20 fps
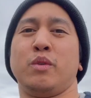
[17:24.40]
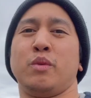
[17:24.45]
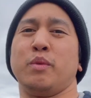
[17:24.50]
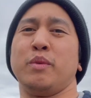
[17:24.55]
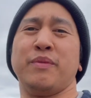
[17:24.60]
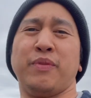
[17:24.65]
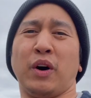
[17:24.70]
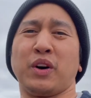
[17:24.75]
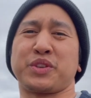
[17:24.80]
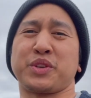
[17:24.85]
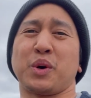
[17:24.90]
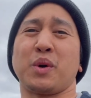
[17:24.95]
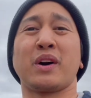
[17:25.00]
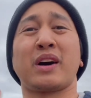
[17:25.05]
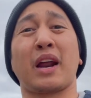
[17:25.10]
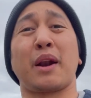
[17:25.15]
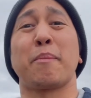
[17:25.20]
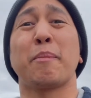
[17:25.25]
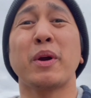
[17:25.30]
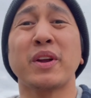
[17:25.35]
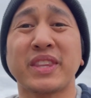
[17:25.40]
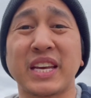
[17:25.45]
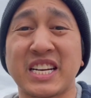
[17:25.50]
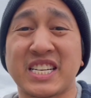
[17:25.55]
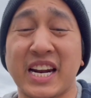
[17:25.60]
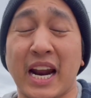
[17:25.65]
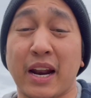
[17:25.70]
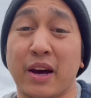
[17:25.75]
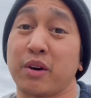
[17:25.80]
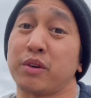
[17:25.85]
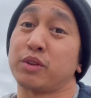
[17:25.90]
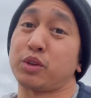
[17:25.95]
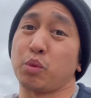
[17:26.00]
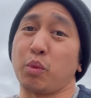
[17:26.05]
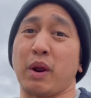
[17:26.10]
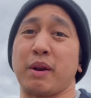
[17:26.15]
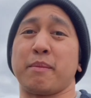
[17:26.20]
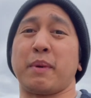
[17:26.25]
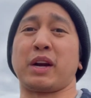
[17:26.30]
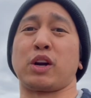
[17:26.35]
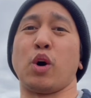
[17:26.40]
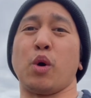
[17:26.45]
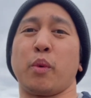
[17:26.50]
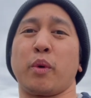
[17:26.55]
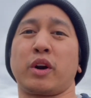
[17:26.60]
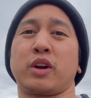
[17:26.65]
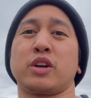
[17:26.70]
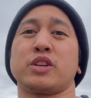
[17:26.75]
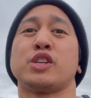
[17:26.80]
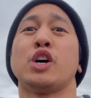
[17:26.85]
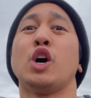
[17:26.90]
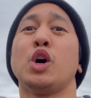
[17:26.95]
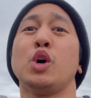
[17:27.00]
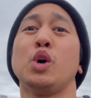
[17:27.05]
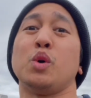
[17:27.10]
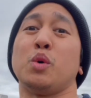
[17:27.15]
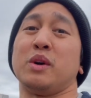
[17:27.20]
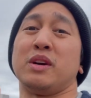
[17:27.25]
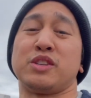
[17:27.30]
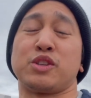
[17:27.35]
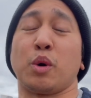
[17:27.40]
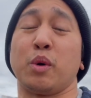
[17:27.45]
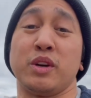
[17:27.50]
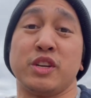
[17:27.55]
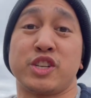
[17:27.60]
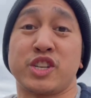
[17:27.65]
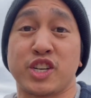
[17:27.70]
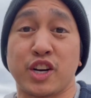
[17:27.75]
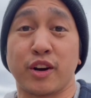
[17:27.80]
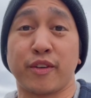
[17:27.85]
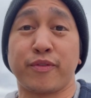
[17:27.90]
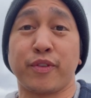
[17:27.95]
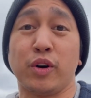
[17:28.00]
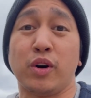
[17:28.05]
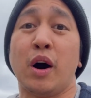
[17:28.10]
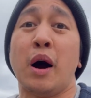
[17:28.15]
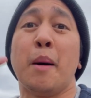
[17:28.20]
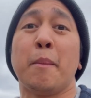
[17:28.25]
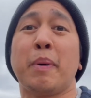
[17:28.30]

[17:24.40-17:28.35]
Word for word: We've also got a birthday shout out to one of my coworkers who is always cheerful,